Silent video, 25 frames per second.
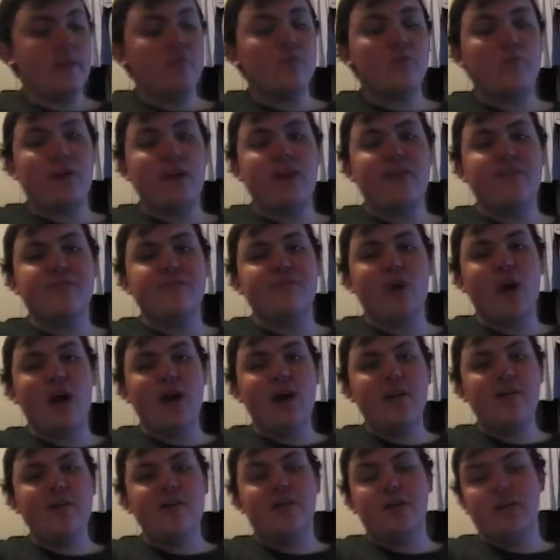Round
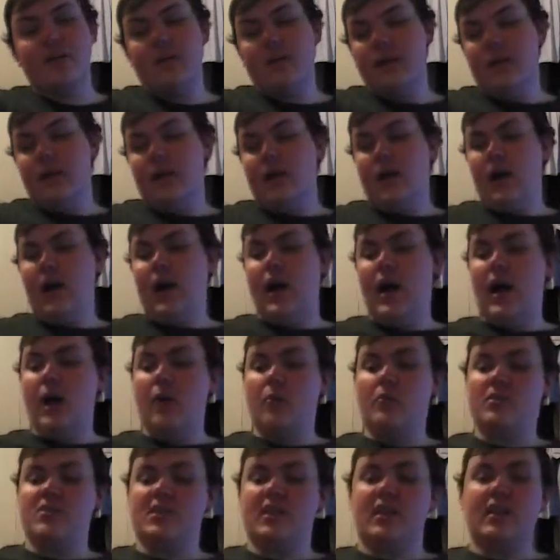5
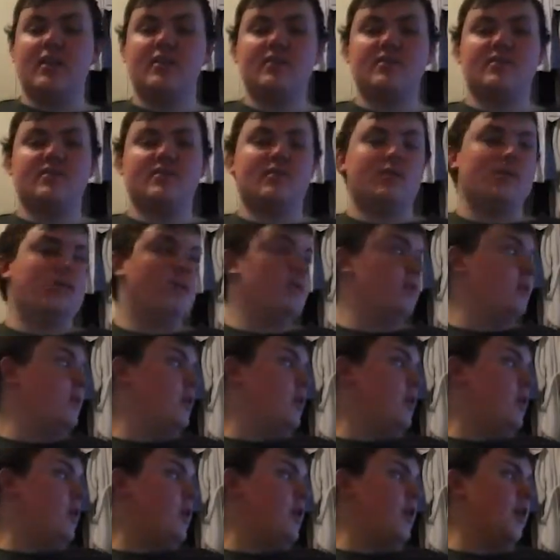was against
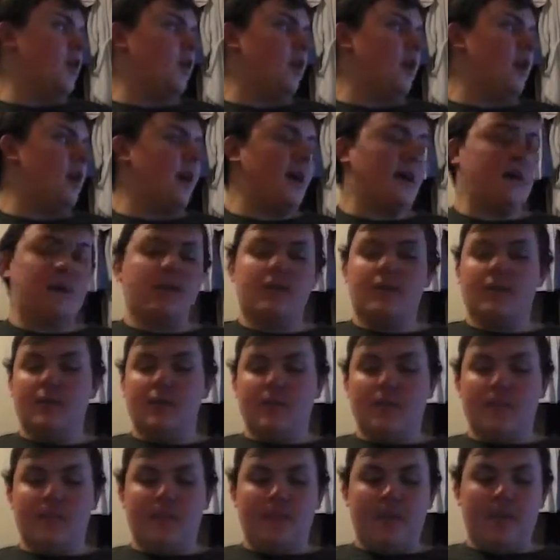a guy
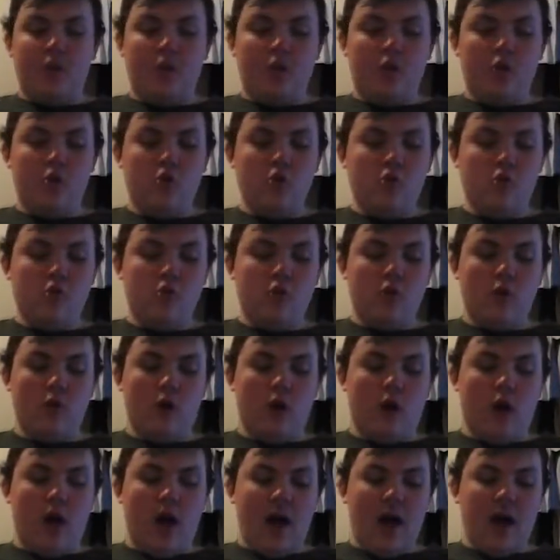who
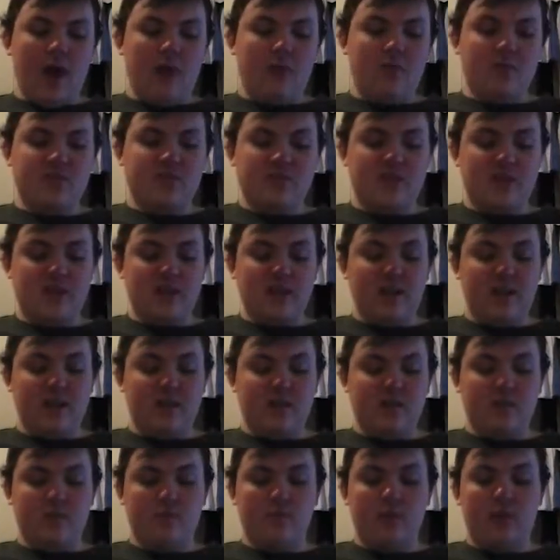I was sitting
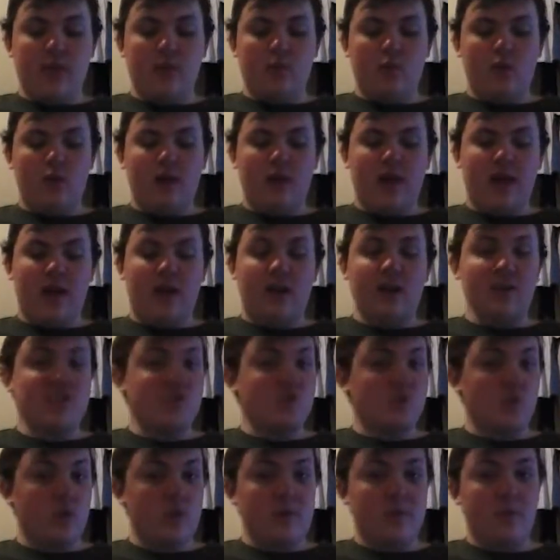next to in round 1, and I
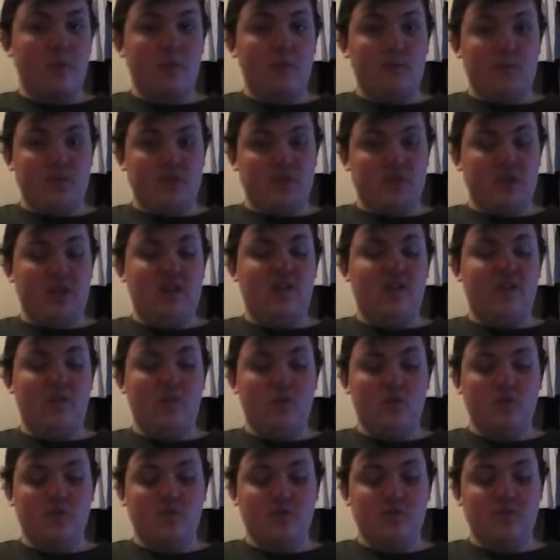saw him pull Machina
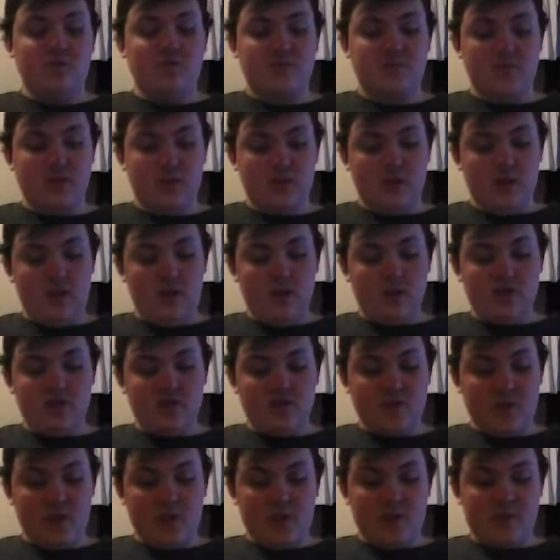Fortress,
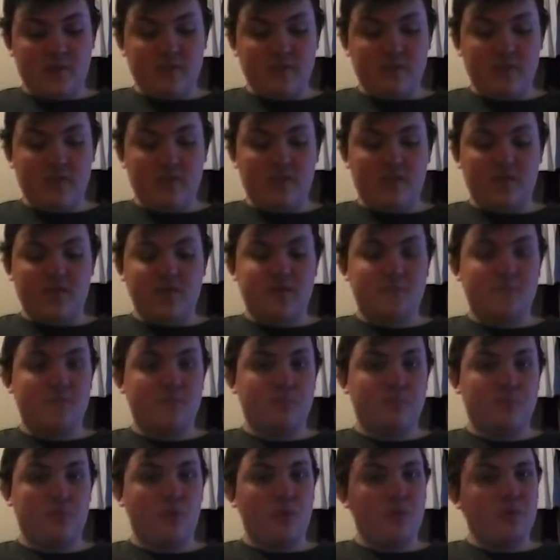so there was a bit of a
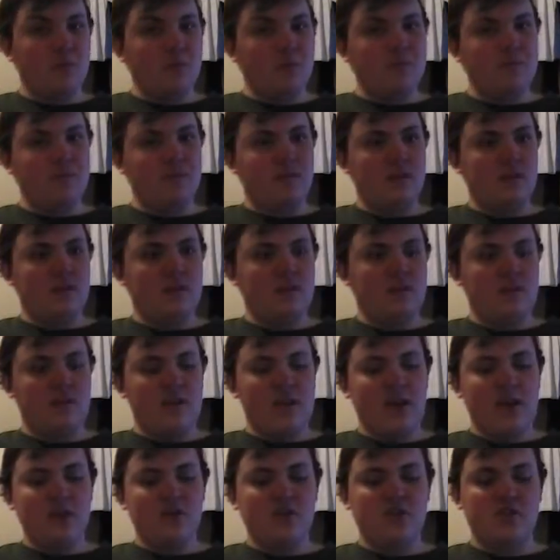problem
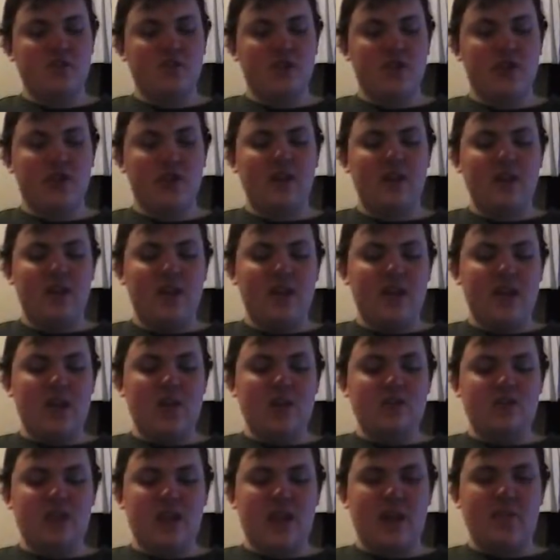engaging there. He
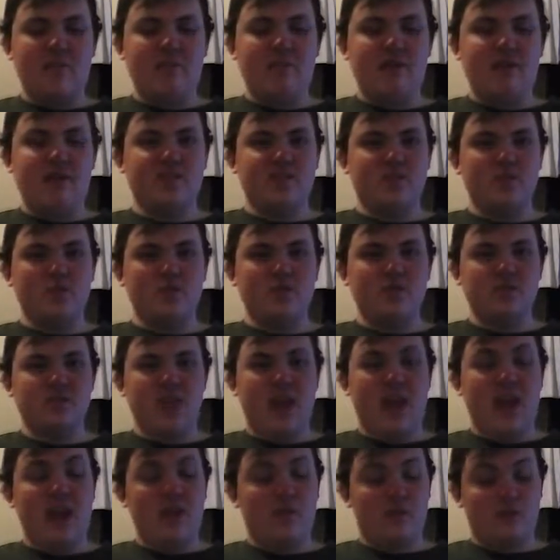also had
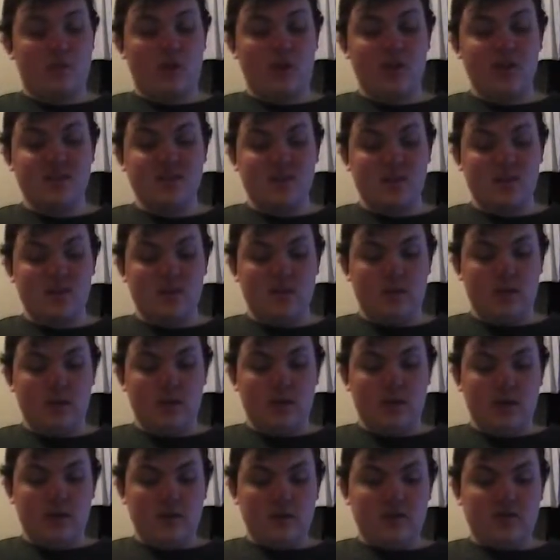Bazoos and Riser,
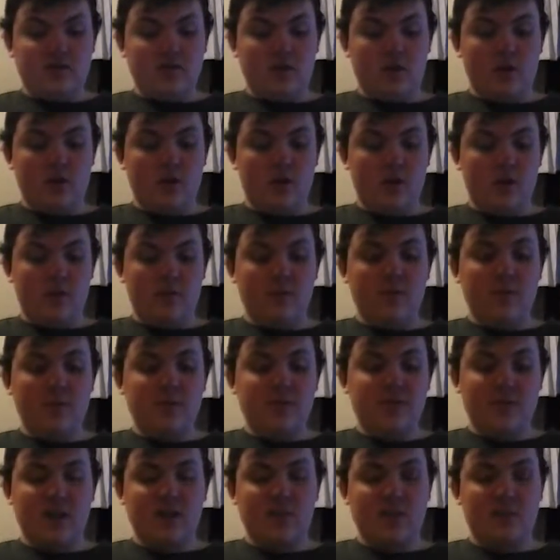so he
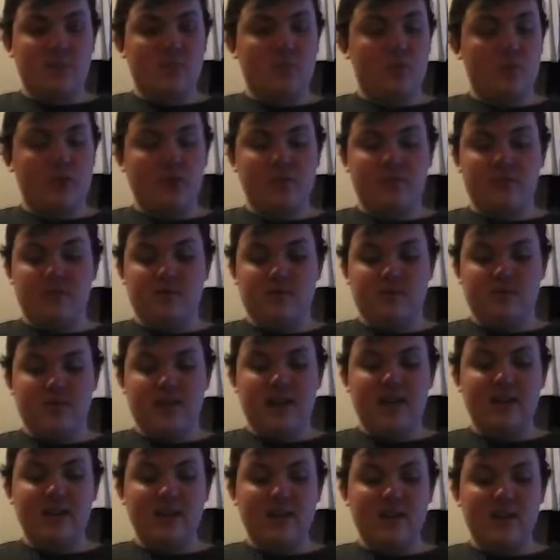was actually pretty
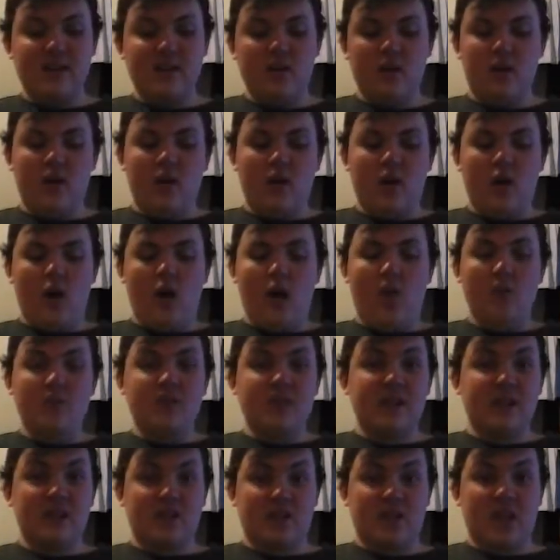deadly. I
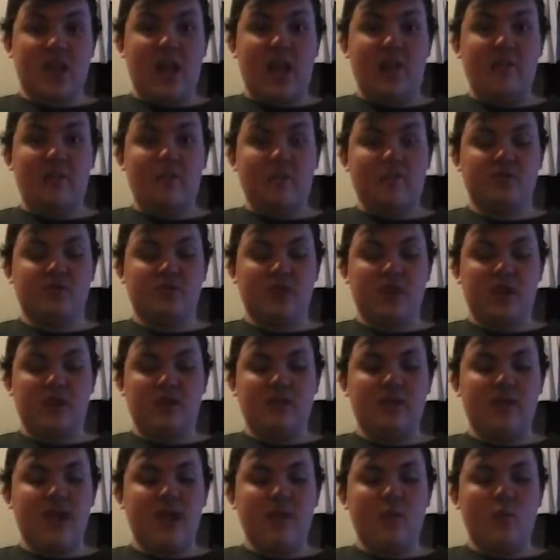was actually able to,
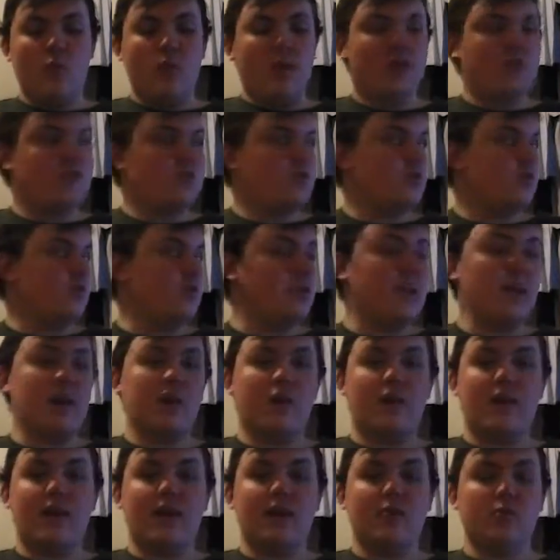in Game 1, to get
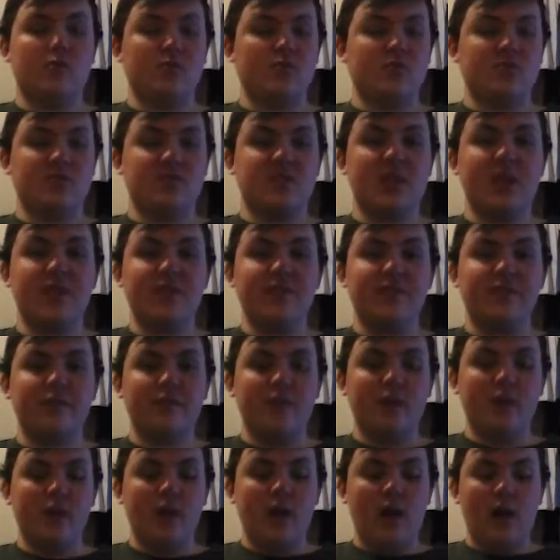around all the stuff.